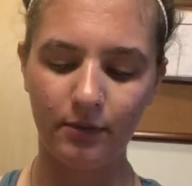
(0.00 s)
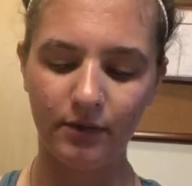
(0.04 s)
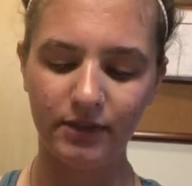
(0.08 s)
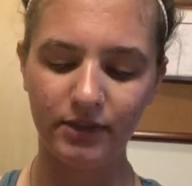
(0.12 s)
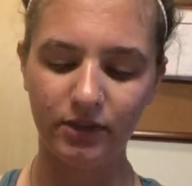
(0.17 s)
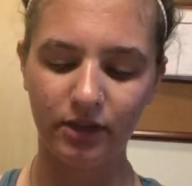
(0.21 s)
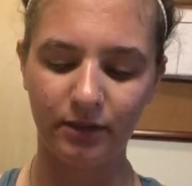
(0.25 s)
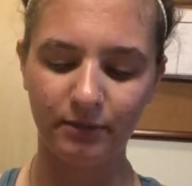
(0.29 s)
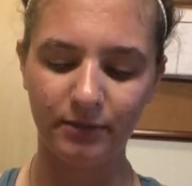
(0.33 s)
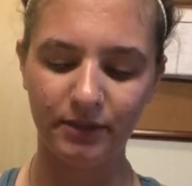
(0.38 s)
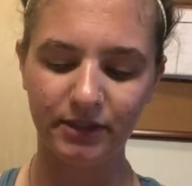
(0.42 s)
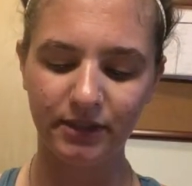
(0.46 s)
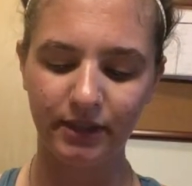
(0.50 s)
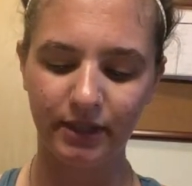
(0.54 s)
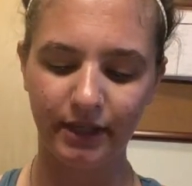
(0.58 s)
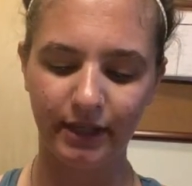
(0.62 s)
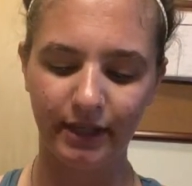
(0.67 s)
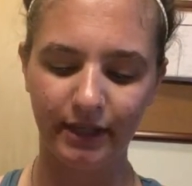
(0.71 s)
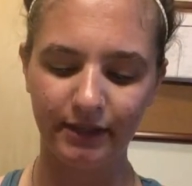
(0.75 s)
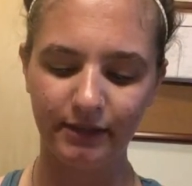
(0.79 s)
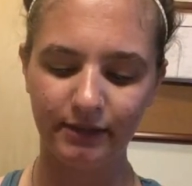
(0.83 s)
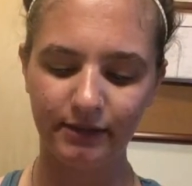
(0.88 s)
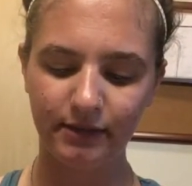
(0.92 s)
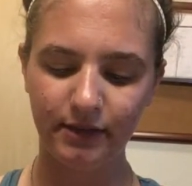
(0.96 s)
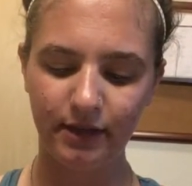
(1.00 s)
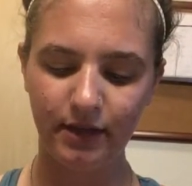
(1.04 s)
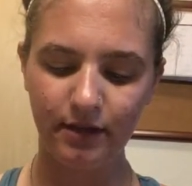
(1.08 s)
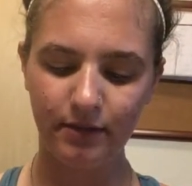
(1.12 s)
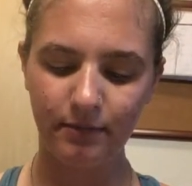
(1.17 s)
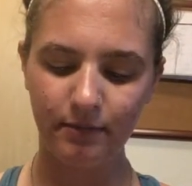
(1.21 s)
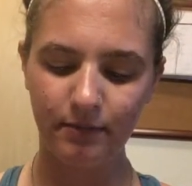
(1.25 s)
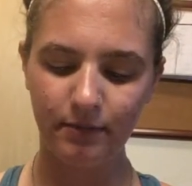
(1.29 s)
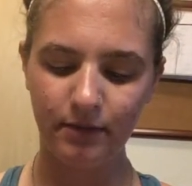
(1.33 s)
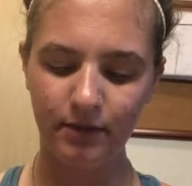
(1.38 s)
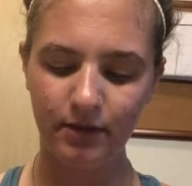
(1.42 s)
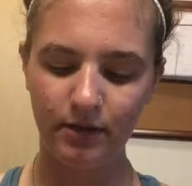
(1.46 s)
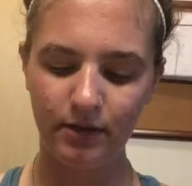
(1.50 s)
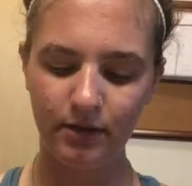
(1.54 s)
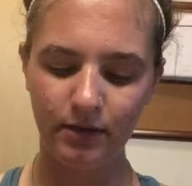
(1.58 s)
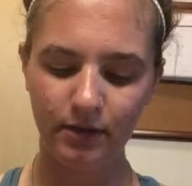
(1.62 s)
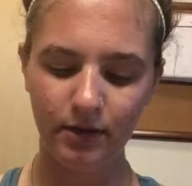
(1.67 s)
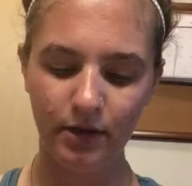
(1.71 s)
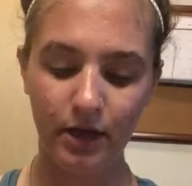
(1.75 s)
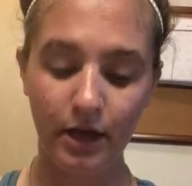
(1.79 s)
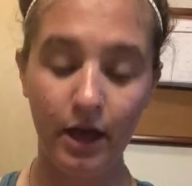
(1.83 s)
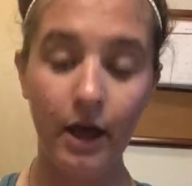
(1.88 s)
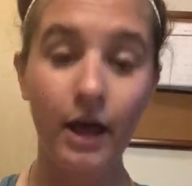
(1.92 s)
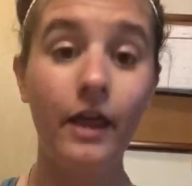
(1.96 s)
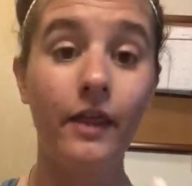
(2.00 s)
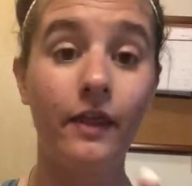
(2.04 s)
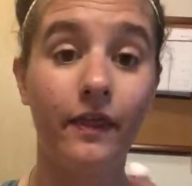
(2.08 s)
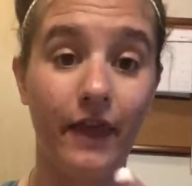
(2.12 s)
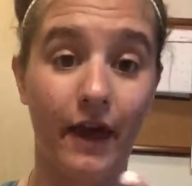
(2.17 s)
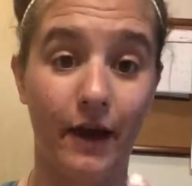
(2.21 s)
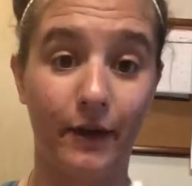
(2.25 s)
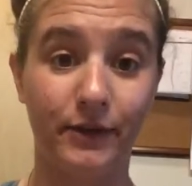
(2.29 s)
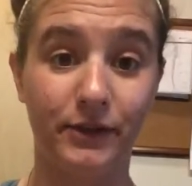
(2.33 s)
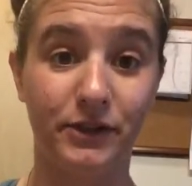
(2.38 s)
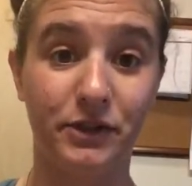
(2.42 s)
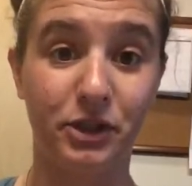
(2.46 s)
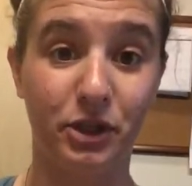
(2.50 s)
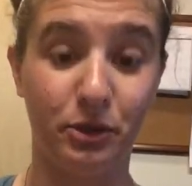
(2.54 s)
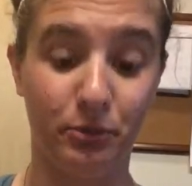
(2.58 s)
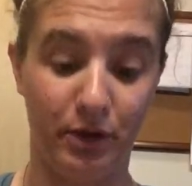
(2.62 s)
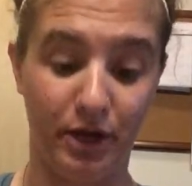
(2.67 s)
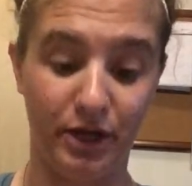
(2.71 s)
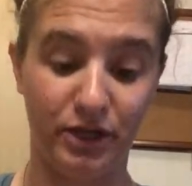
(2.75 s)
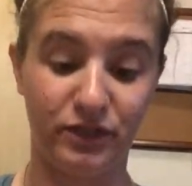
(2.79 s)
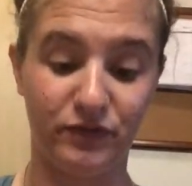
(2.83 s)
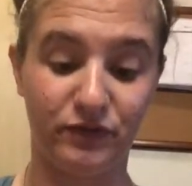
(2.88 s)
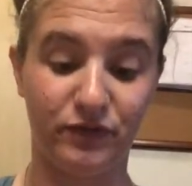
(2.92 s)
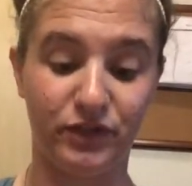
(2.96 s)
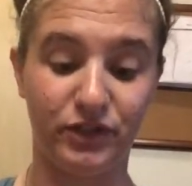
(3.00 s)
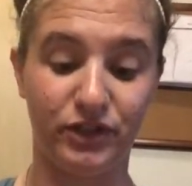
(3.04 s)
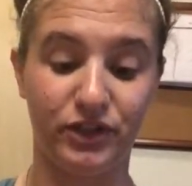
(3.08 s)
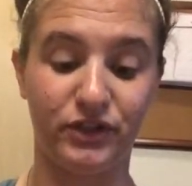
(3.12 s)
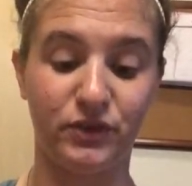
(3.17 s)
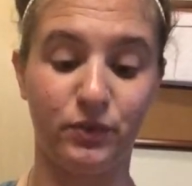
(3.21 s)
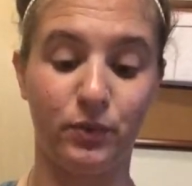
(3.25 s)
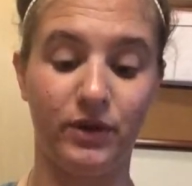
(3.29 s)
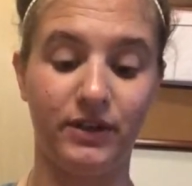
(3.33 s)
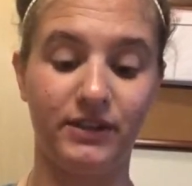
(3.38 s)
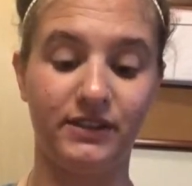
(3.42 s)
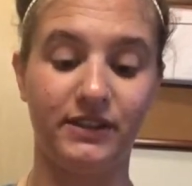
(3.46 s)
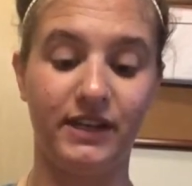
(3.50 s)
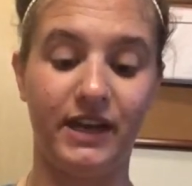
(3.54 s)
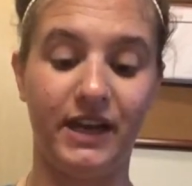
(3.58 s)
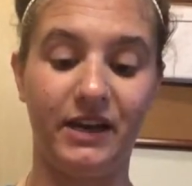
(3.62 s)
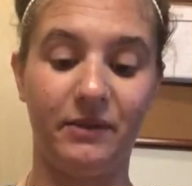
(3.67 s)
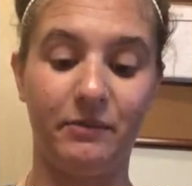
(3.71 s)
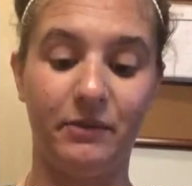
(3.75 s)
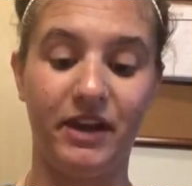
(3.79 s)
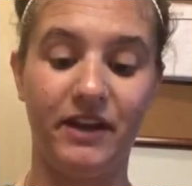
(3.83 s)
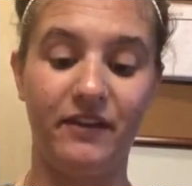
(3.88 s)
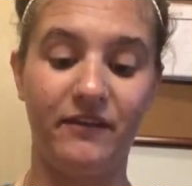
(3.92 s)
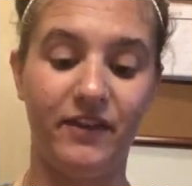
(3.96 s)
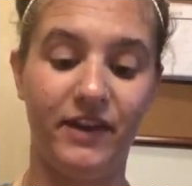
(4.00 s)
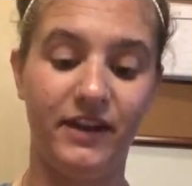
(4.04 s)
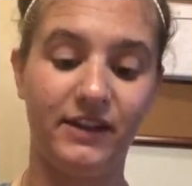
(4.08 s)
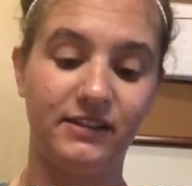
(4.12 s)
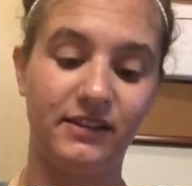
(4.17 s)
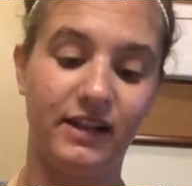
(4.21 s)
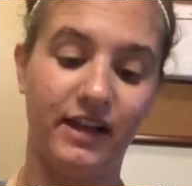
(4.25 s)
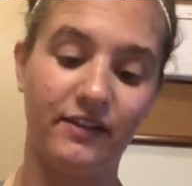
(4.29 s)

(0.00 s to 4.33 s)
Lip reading: So I'm just going to get some. That was too much for just one side of my face.